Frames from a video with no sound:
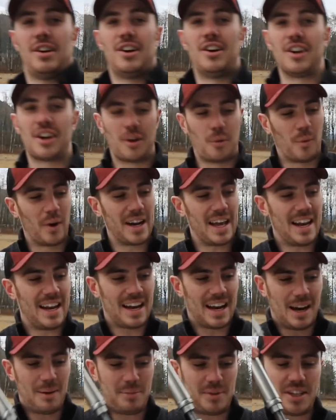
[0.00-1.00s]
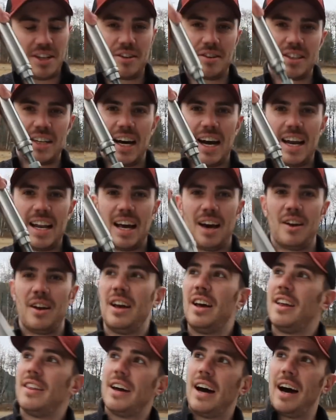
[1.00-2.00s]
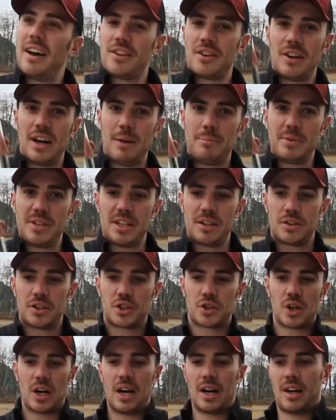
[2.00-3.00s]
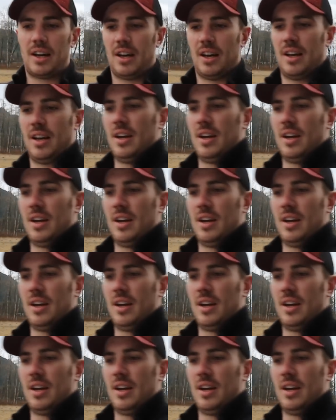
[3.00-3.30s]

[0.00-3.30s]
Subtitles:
hook one end up to your tie down, the other up to your truck,